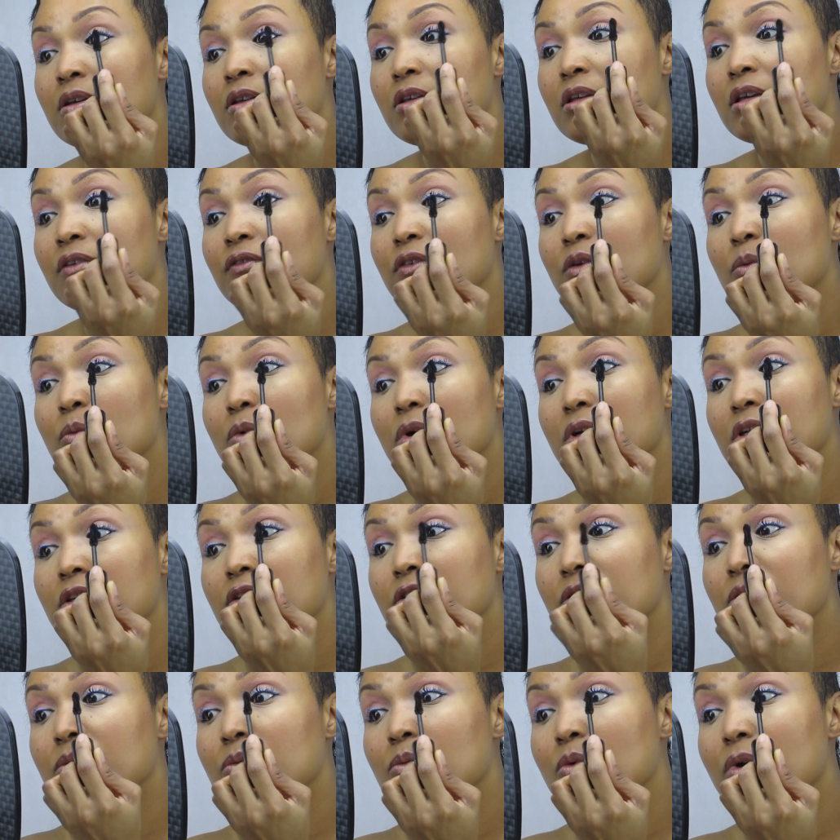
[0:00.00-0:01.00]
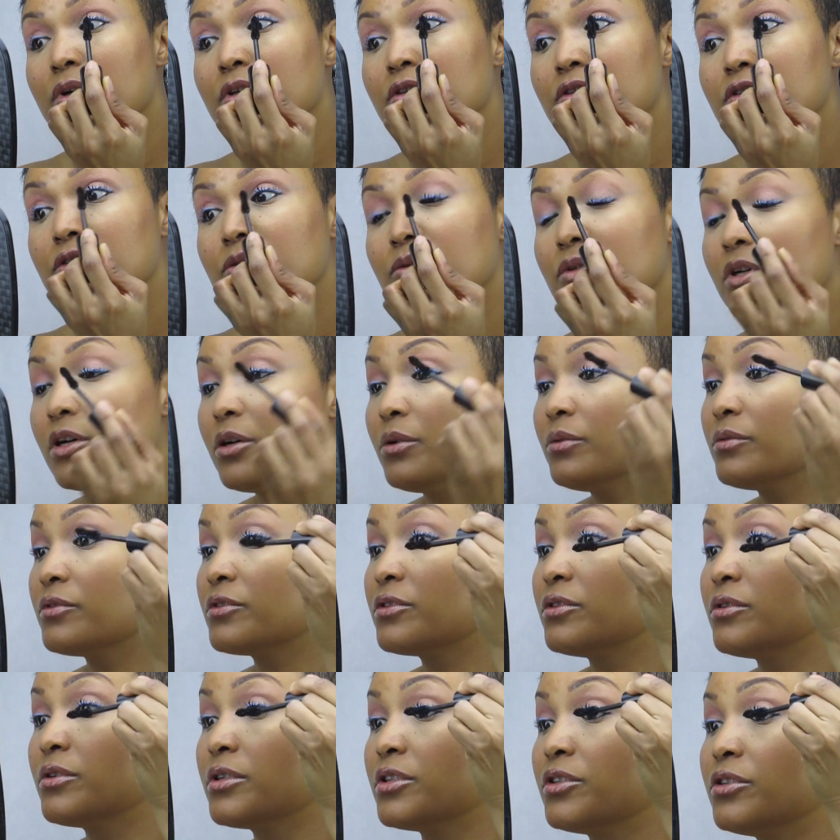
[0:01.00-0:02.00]
If you want to do 1 or 2 coats,
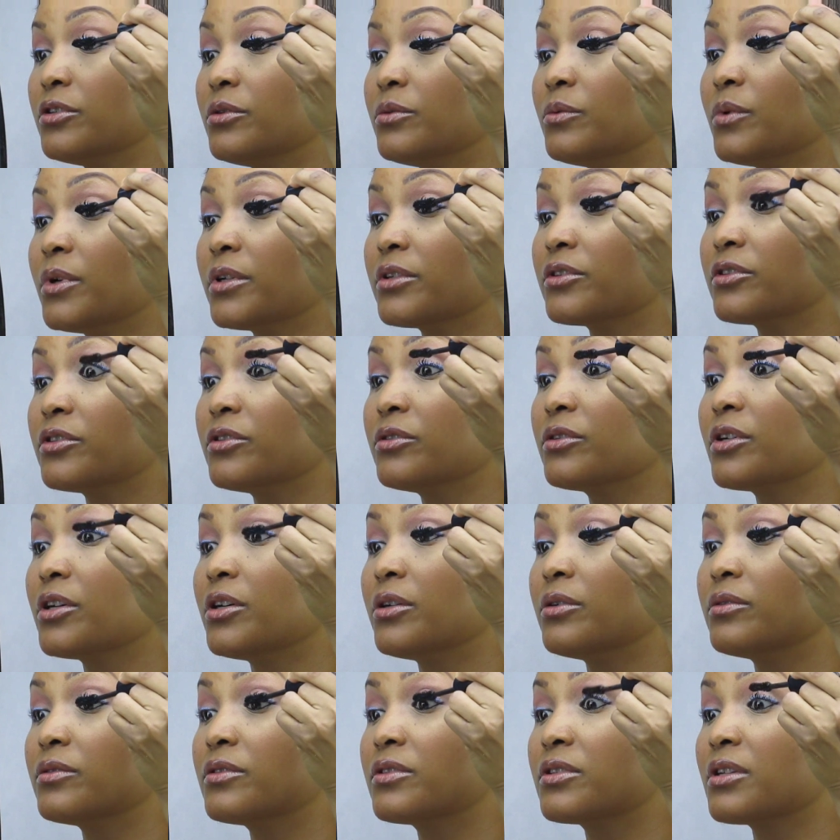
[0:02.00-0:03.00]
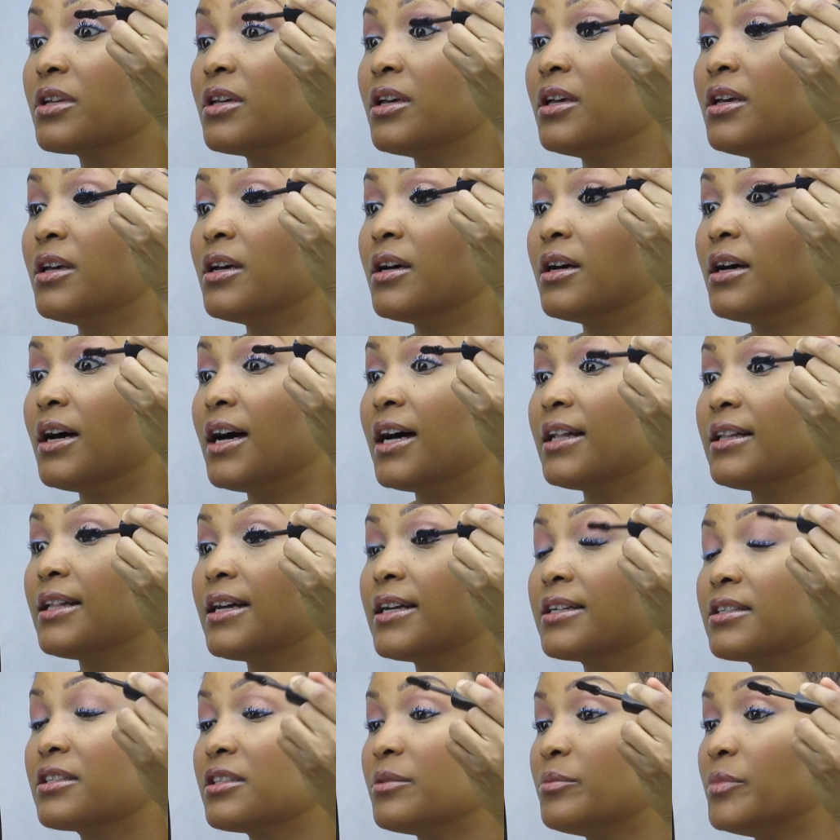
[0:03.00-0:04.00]
you could do 1 or 2 coats. I
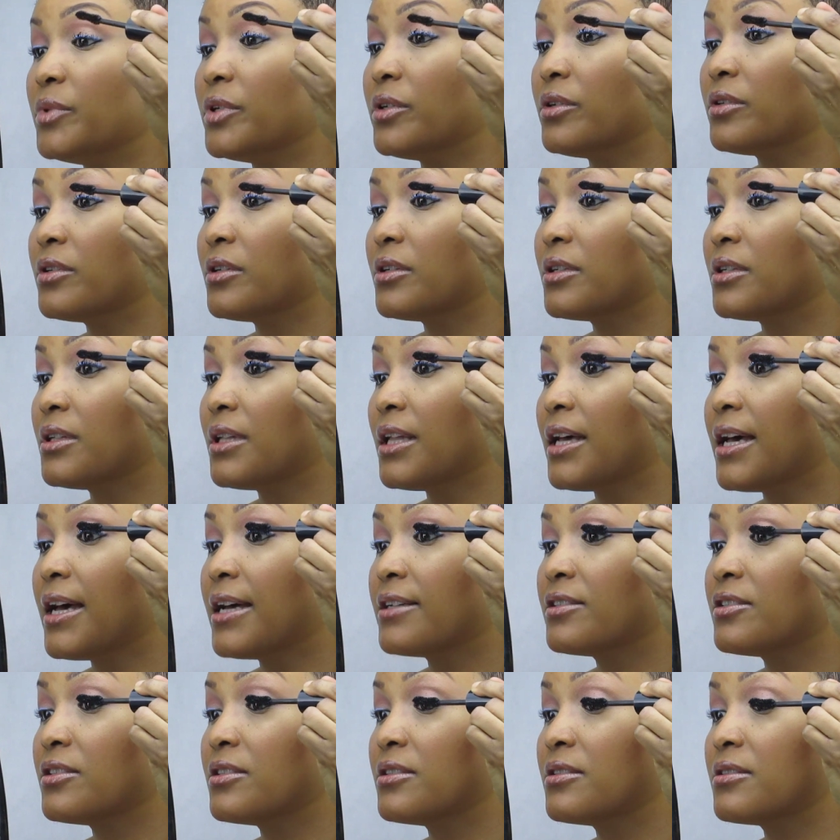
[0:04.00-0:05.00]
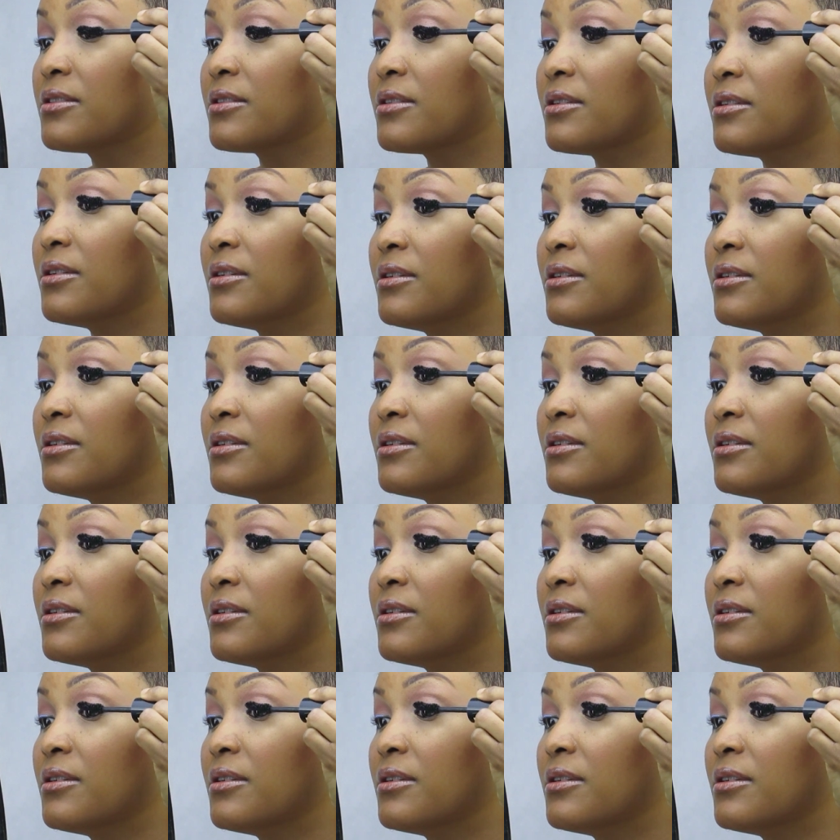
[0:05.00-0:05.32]
like to build on the lashes